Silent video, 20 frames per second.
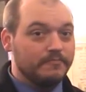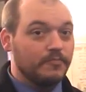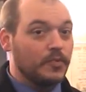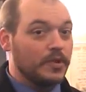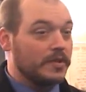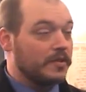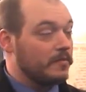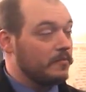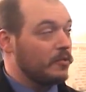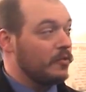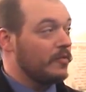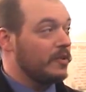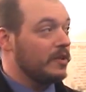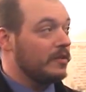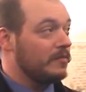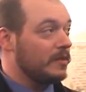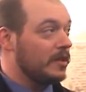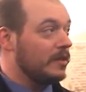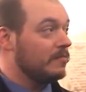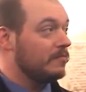with the
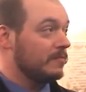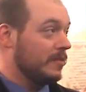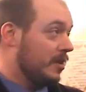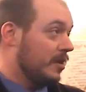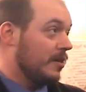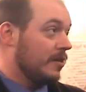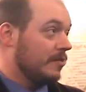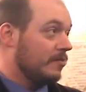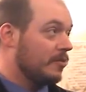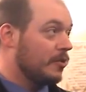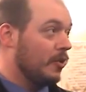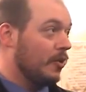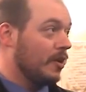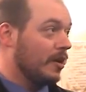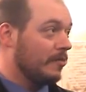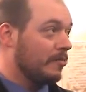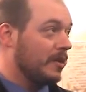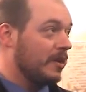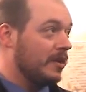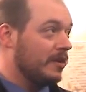movie, he could
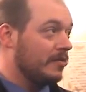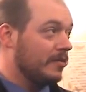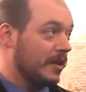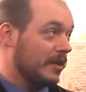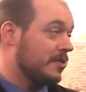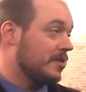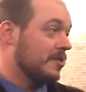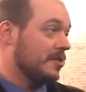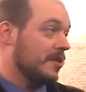call on me, and that's